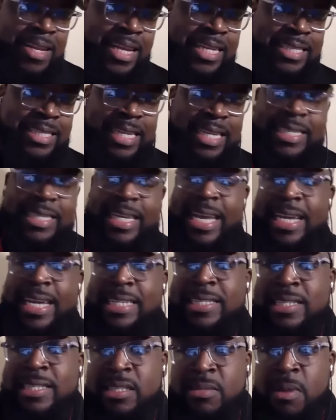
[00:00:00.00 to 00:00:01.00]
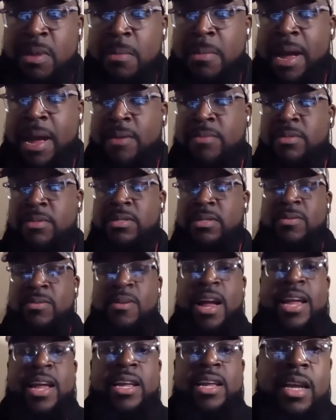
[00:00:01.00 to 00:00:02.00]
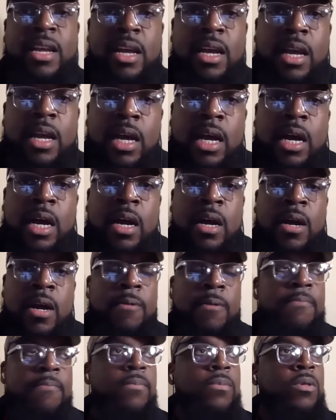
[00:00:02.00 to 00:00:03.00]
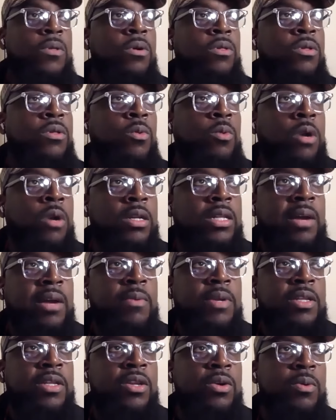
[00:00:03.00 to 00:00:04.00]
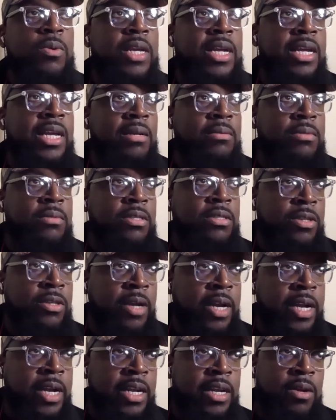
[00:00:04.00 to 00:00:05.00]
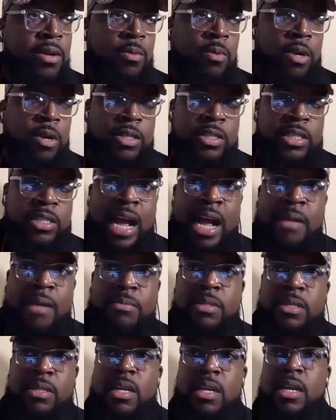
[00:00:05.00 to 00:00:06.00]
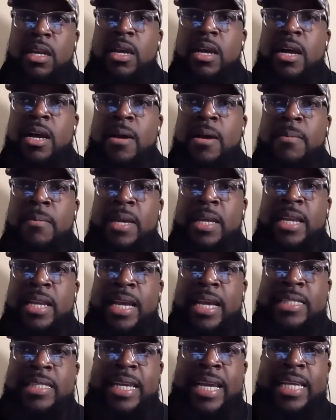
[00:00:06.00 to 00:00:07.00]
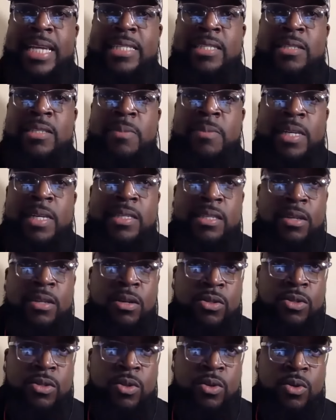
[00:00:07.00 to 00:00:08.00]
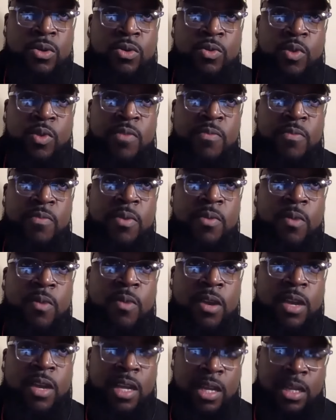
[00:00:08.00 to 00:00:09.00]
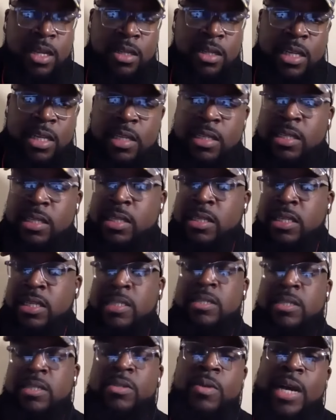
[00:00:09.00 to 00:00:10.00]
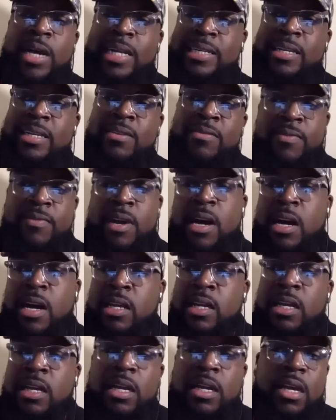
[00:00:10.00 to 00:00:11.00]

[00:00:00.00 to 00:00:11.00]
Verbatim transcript: man, because education is my mountain, right? Mm-hmm. Um, the, the work that we do when it comes to training and workshops um, in the education space in our schools, we've been working diligently to identify